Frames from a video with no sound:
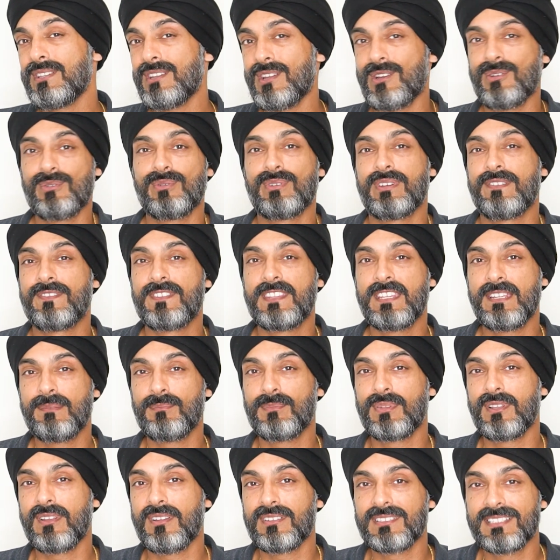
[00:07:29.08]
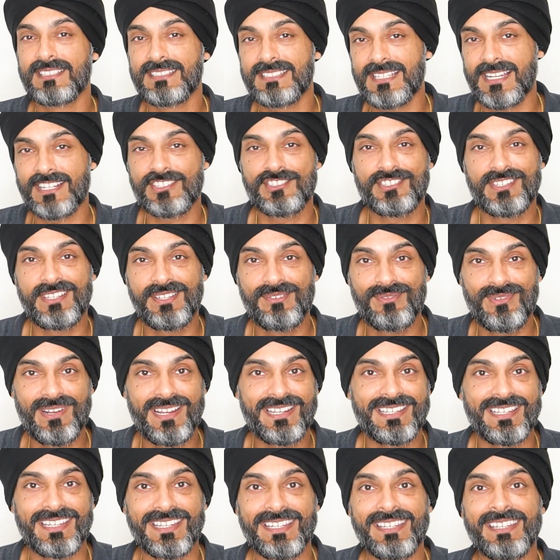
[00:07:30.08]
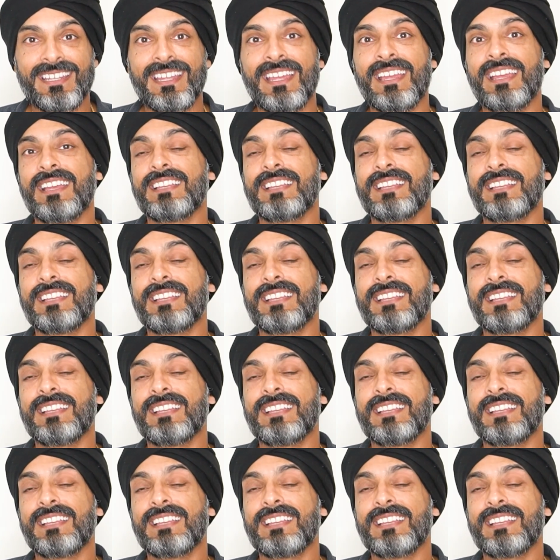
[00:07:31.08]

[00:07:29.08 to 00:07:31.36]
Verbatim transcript: know if the implant is actually ready?